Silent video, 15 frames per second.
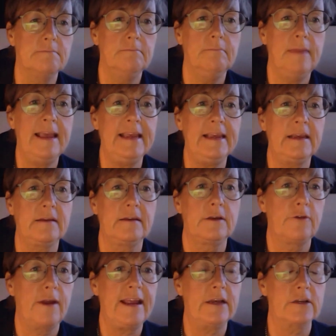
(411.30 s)
make
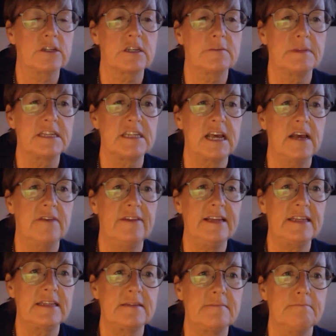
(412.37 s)
great customer
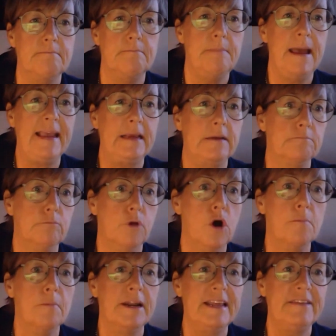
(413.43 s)
service, make
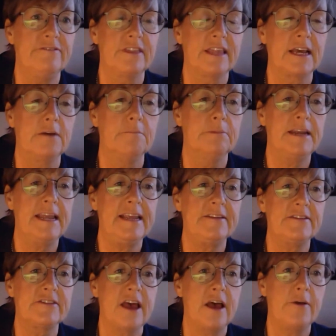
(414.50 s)
more money for the company.
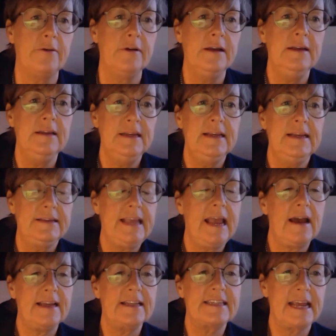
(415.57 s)
So
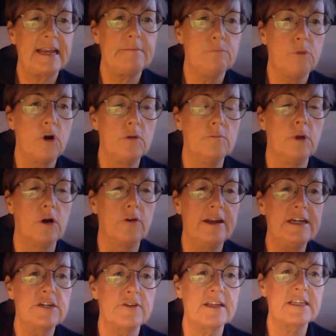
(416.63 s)
yeah, it's getting more and more
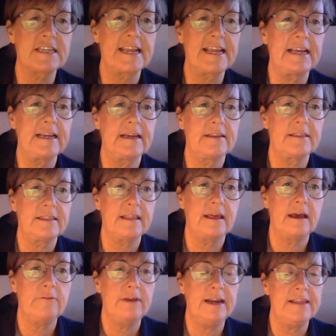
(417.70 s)
interesting,
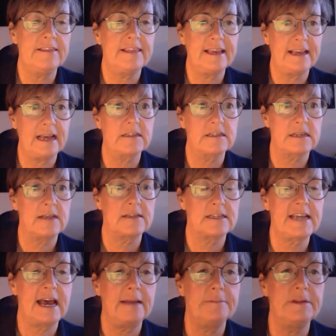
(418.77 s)
I really think, as
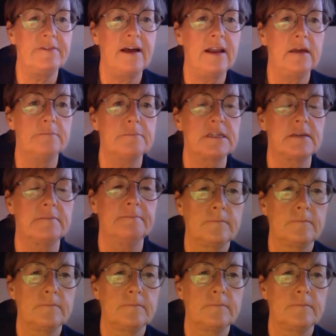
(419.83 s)
time develops.